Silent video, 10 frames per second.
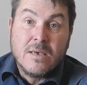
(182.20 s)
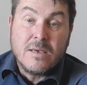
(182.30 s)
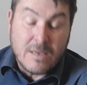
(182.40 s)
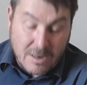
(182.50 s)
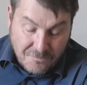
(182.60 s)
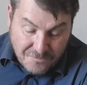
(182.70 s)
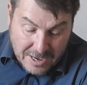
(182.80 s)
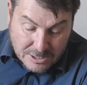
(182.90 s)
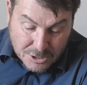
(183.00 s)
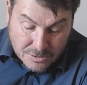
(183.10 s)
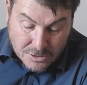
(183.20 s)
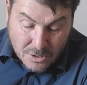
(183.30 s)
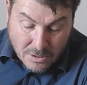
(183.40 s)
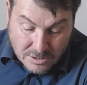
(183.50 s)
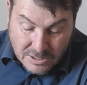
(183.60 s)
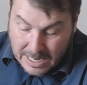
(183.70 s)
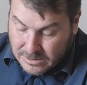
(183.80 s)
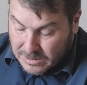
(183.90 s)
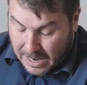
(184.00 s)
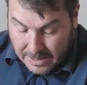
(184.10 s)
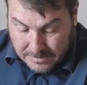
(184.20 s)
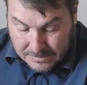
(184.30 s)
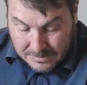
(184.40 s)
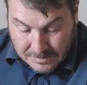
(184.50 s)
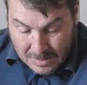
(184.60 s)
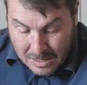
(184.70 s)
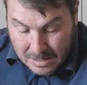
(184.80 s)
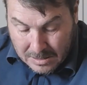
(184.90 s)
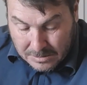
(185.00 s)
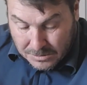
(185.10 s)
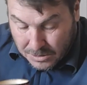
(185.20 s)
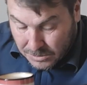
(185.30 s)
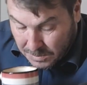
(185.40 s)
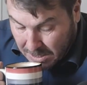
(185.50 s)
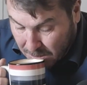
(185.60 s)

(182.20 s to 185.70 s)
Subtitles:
infections on Saturday. Excuse me,